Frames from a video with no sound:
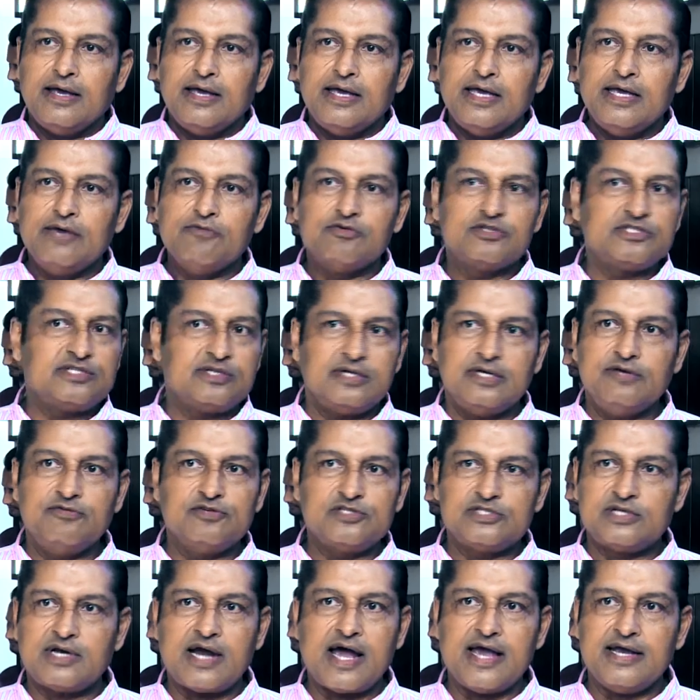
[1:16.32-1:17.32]
he
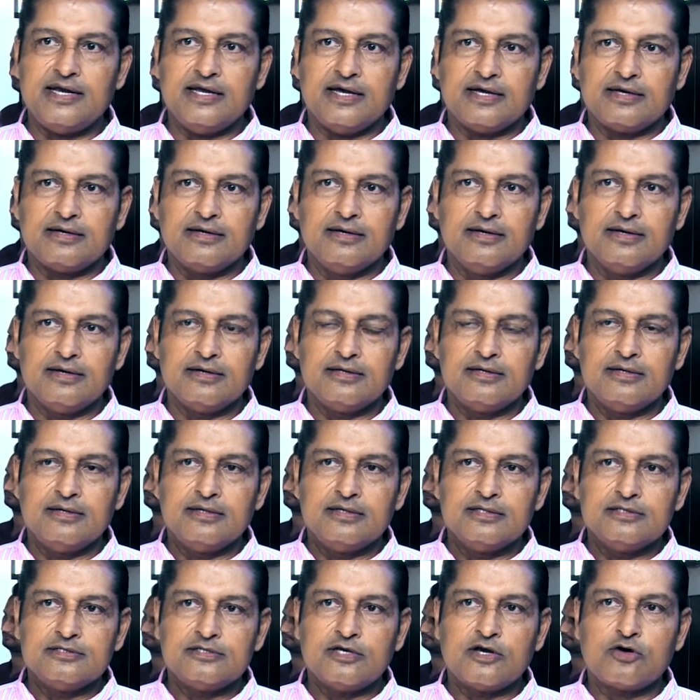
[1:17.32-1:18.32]
was riding.
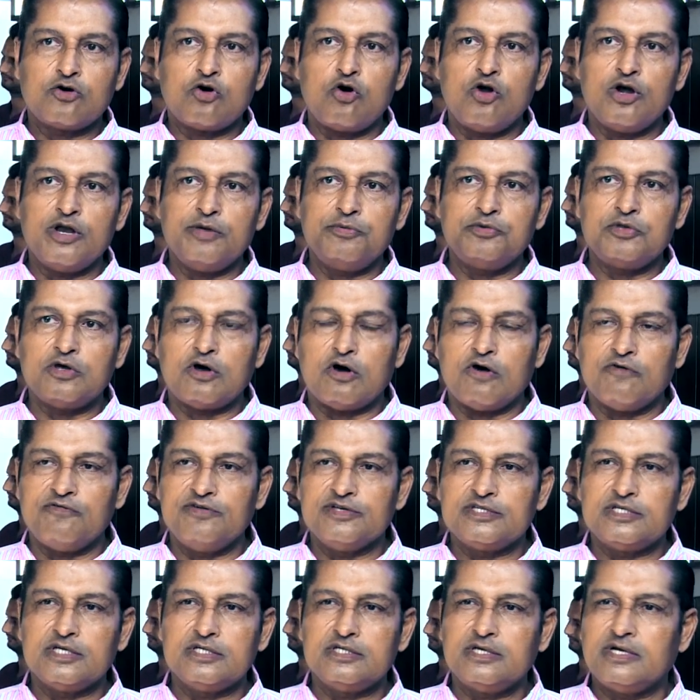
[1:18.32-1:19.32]
So I called him to the
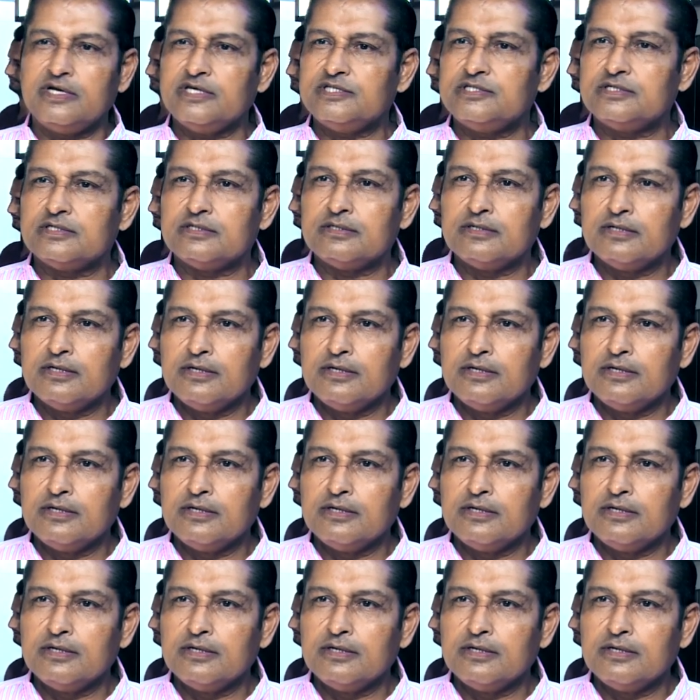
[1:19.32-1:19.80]
office. I said, Richard,